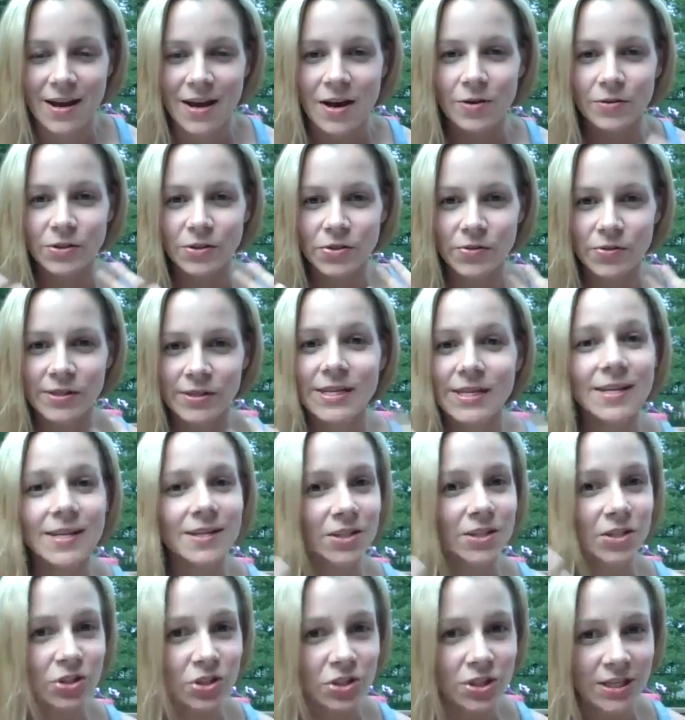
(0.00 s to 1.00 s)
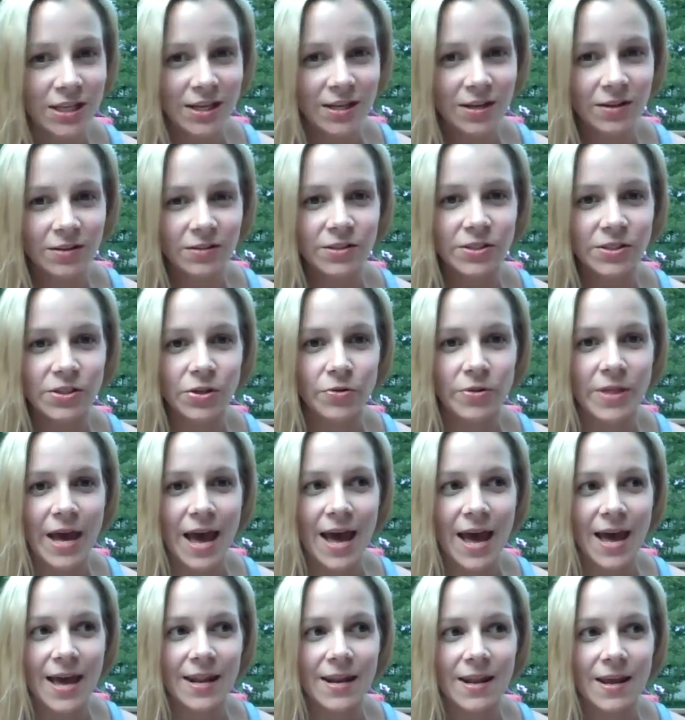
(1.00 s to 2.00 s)
I was using it as a shield so
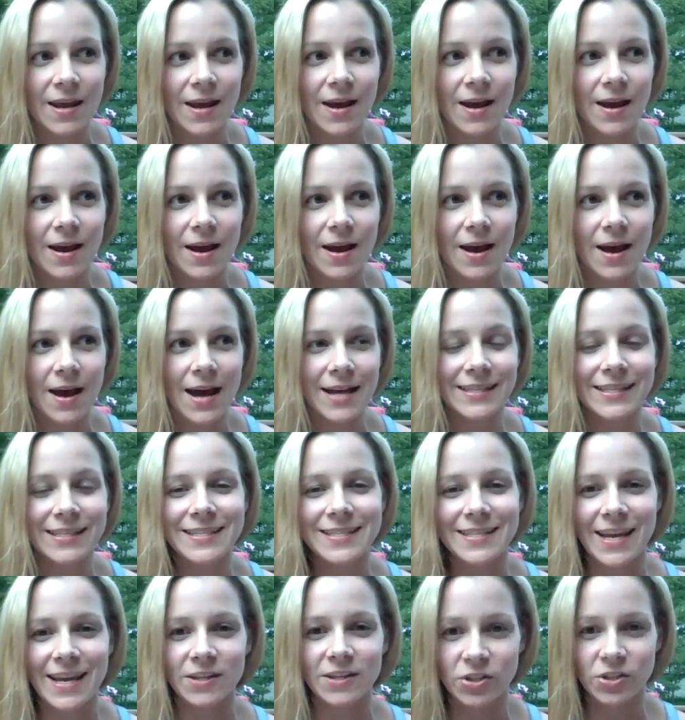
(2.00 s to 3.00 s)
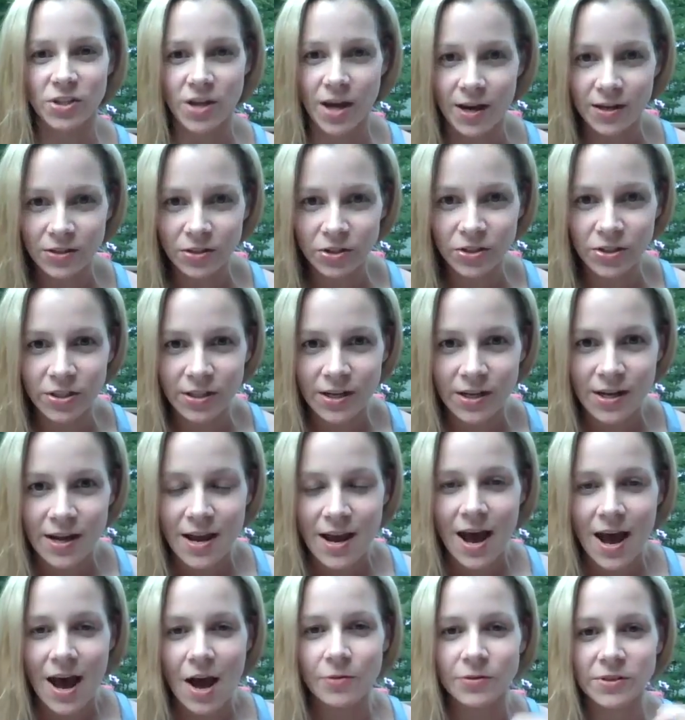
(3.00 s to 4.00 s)
that I didn't get judged.
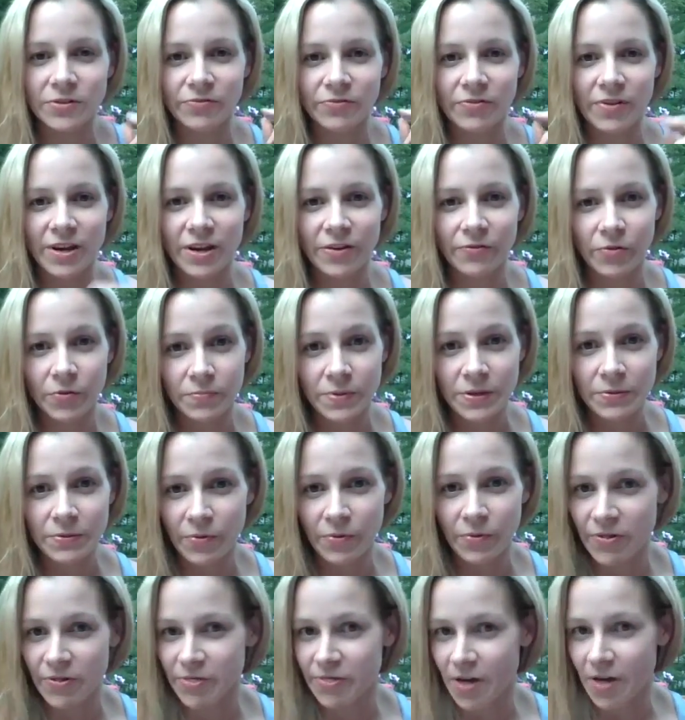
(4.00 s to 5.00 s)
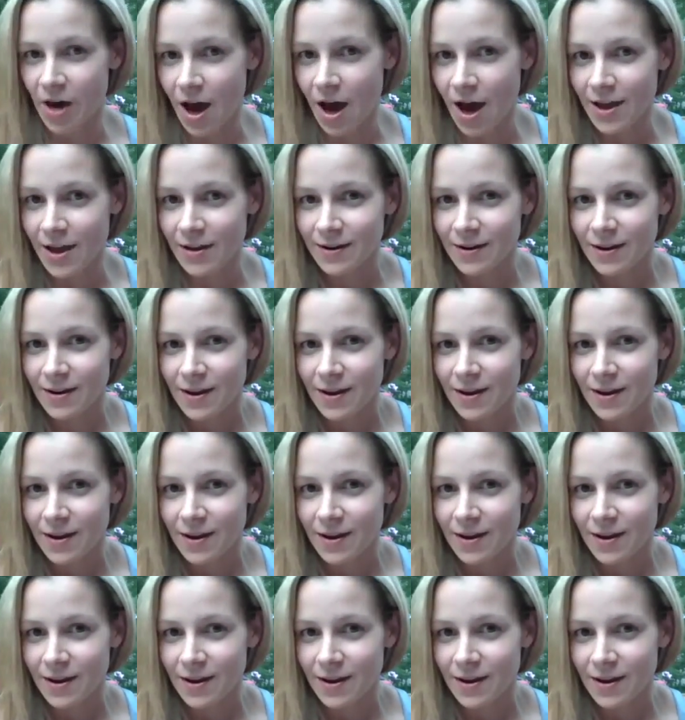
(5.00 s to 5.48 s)
I was afraid of what people thought.